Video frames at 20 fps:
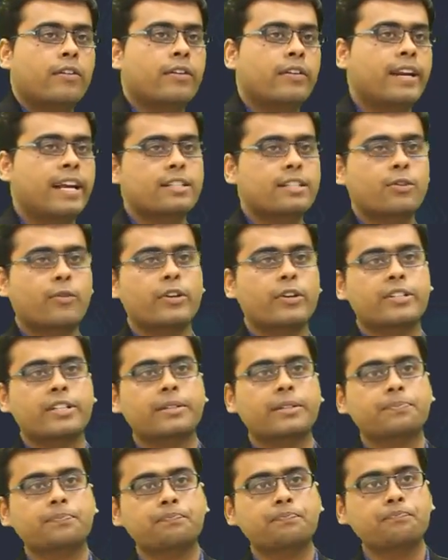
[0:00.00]
Next
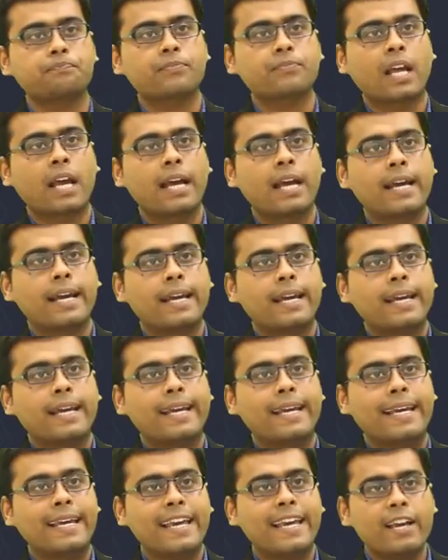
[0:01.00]
question.
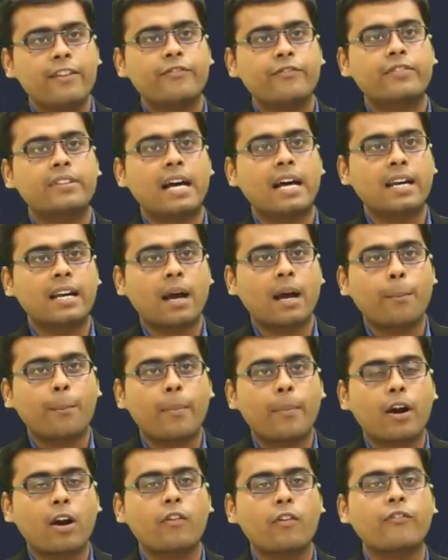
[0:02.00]
If the
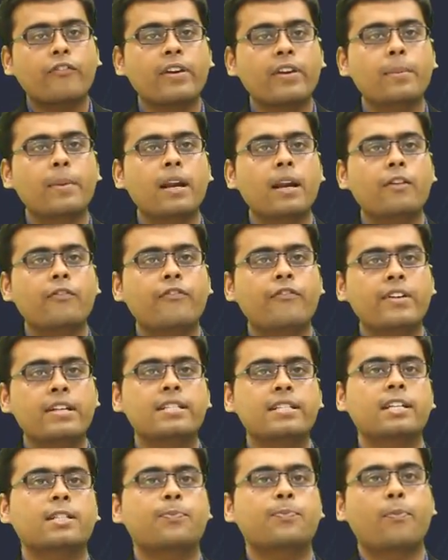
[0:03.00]
number of female
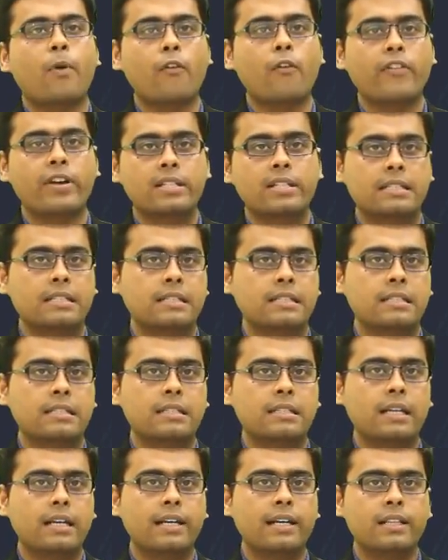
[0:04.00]
physics
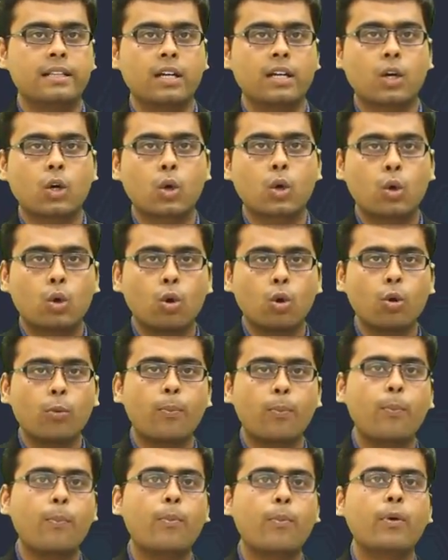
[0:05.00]
professors in
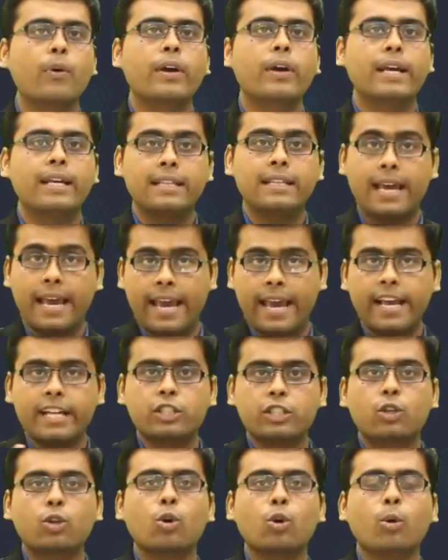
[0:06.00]
the
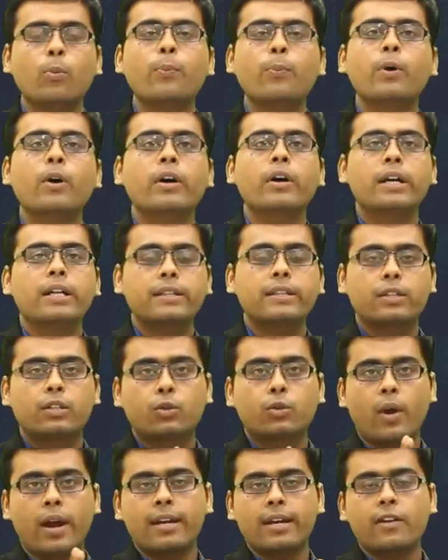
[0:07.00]
age group
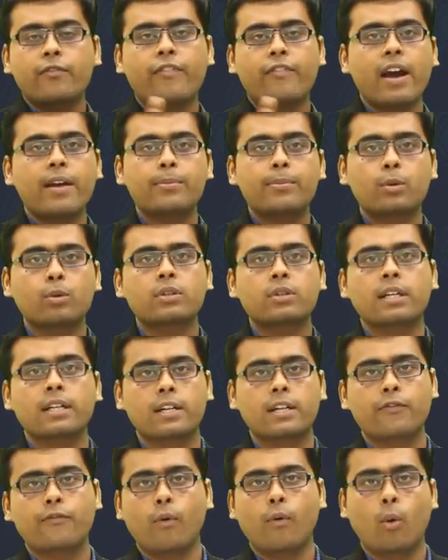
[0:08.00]
25 to
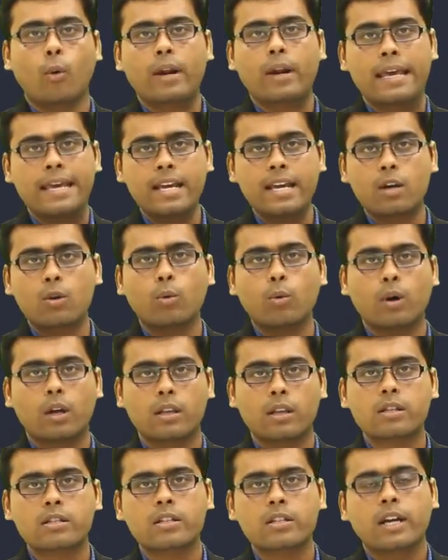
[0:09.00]
34
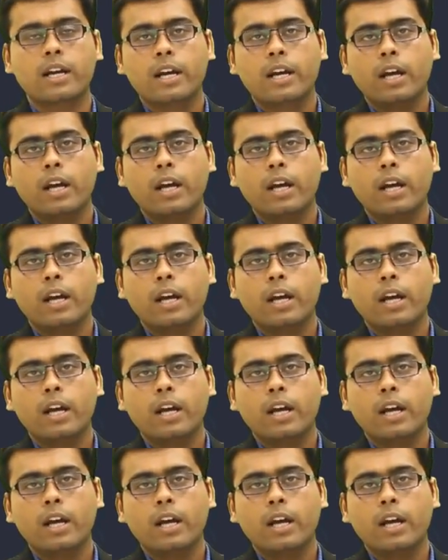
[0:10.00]
equals